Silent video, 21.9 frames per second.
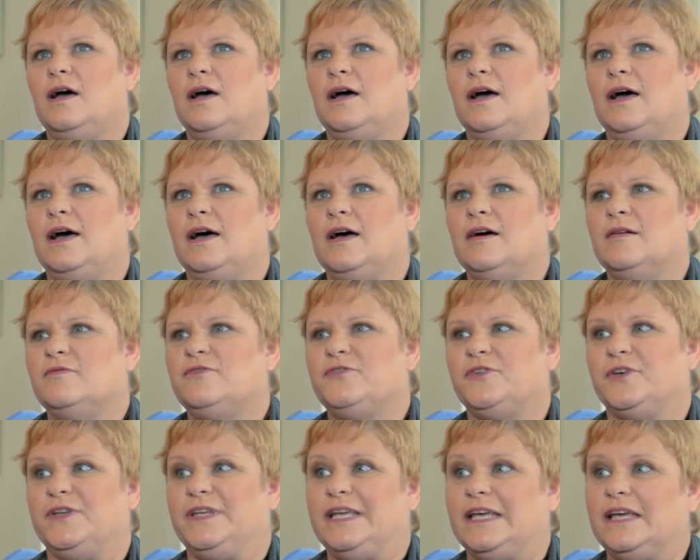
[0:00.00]

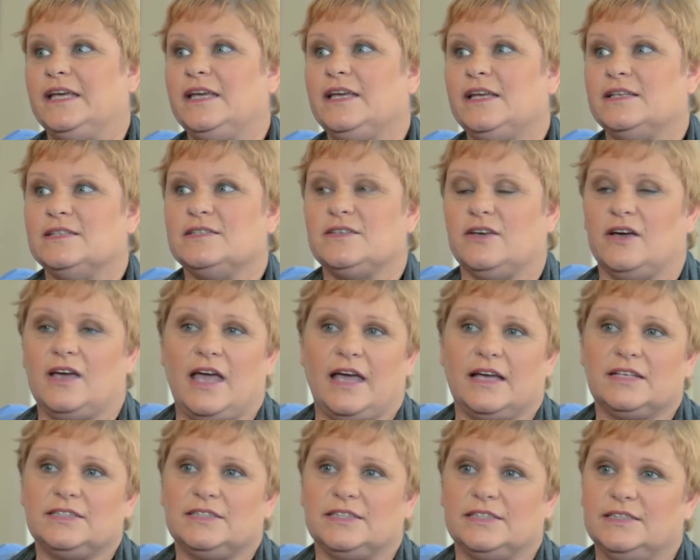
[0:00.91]
For years I
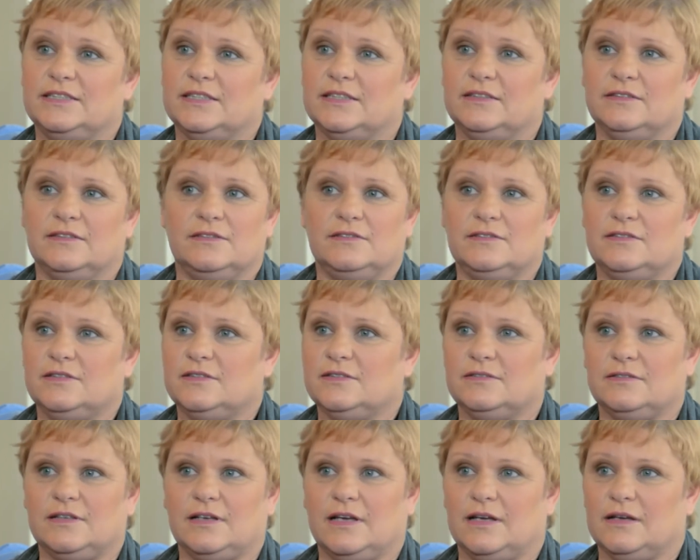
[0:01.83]
actually didn't
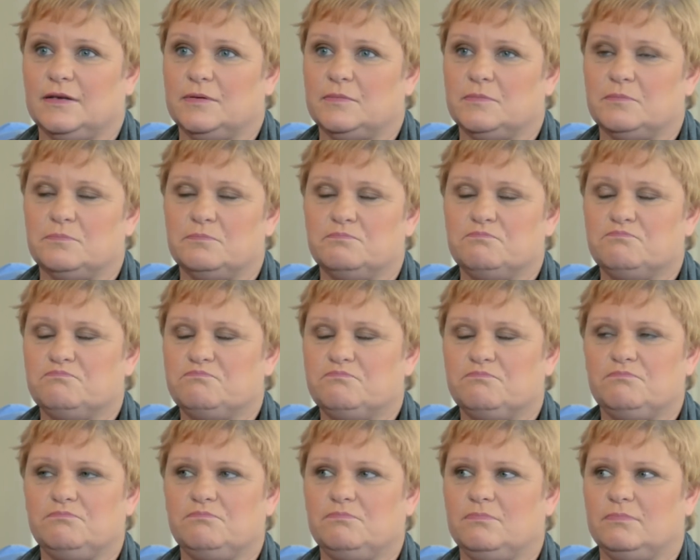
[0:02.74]

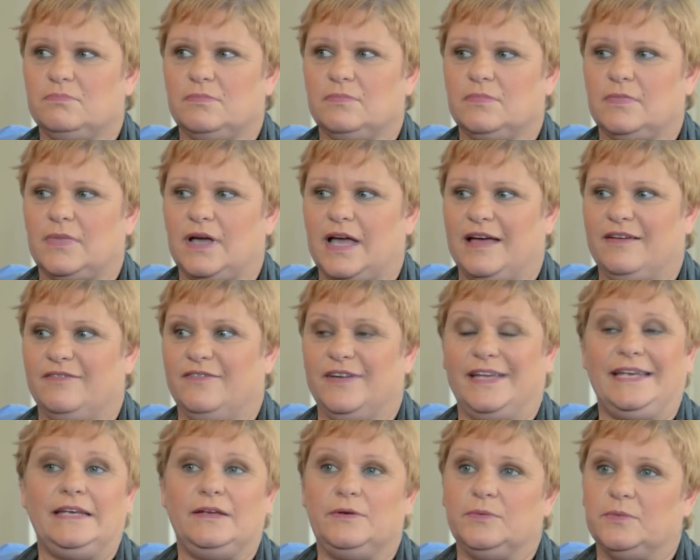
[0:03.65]
have
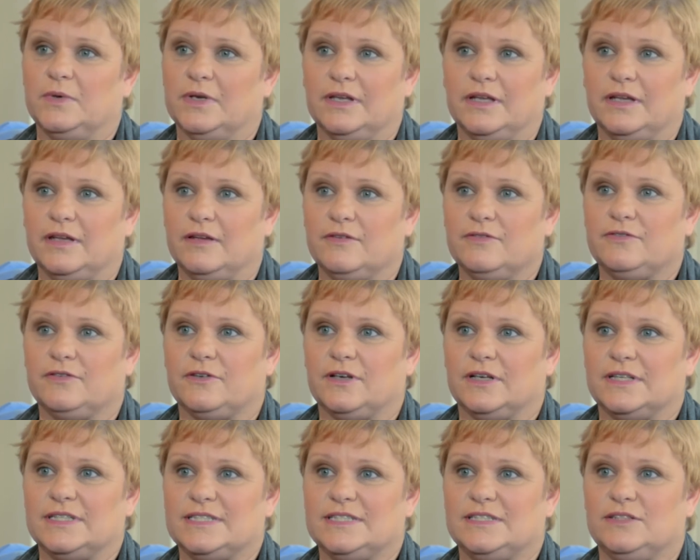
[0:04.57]
any relief.
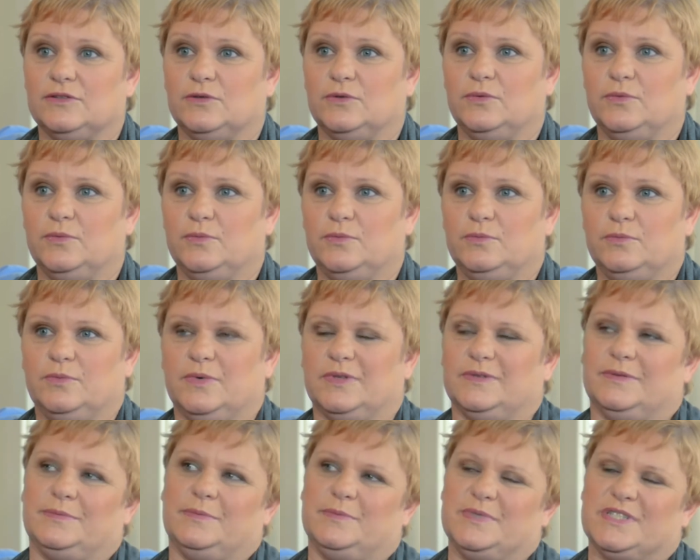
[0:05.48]
I still
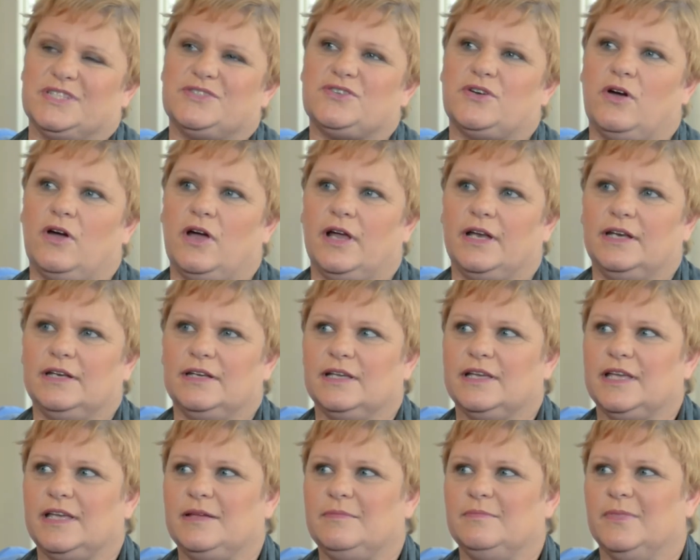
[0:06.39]
was trying to
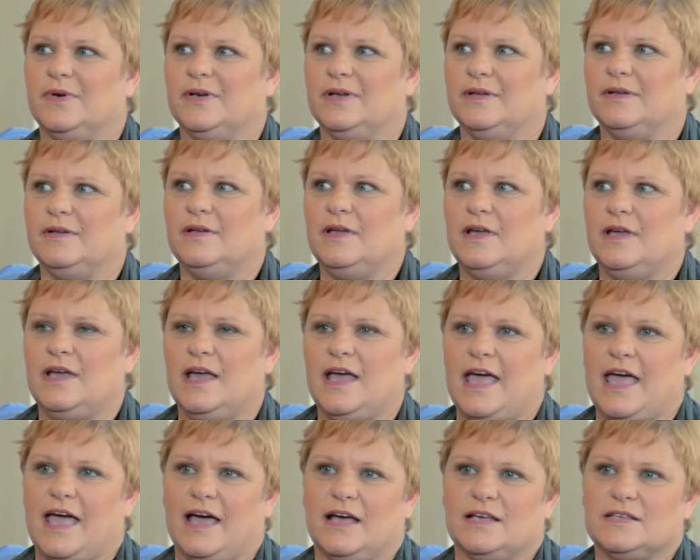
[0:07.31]
keep my
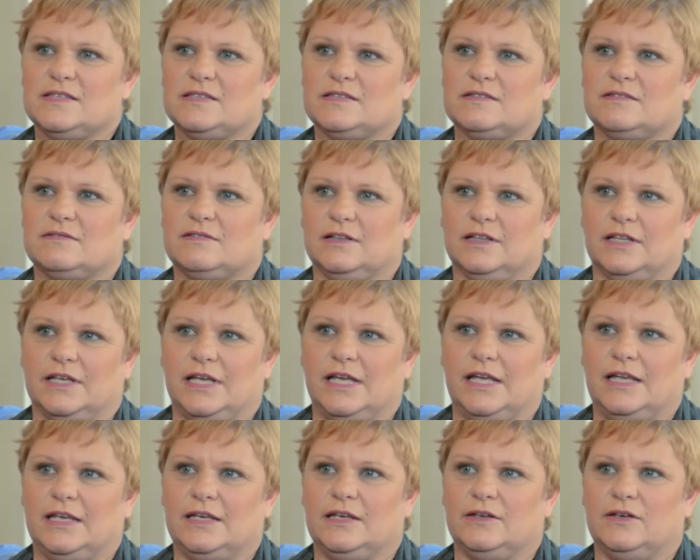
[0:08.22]
house
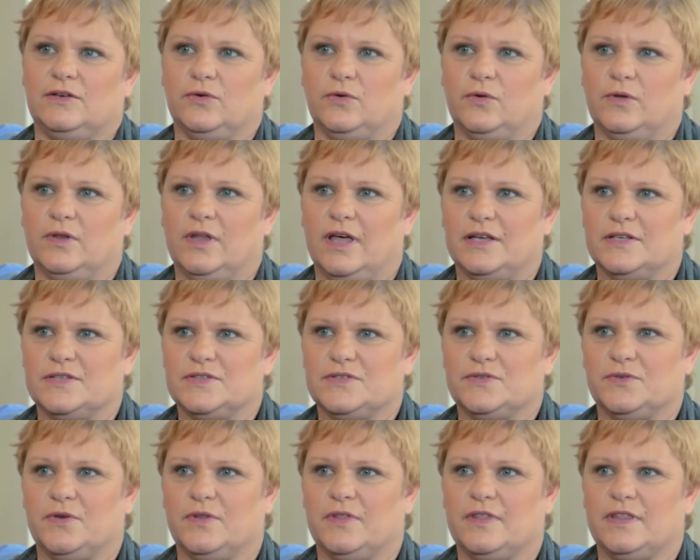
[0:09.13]
clean and all those
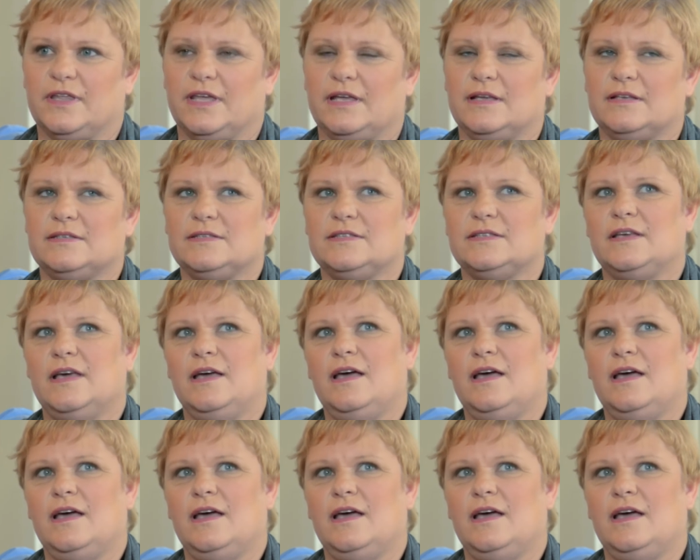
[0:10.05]
sort of things.